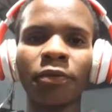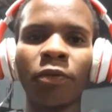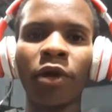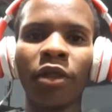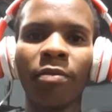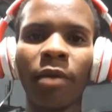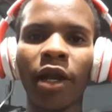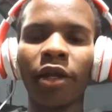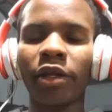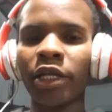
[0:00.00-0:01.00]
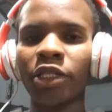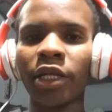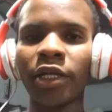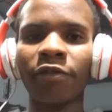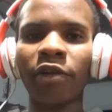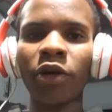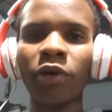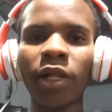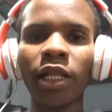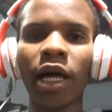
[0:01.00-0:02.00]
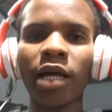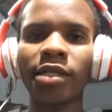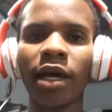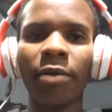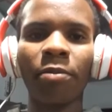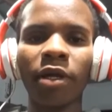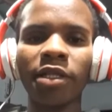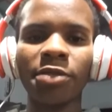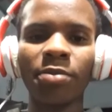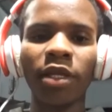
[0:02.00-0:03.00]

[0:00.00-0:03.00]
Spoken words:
with my nation very well as I just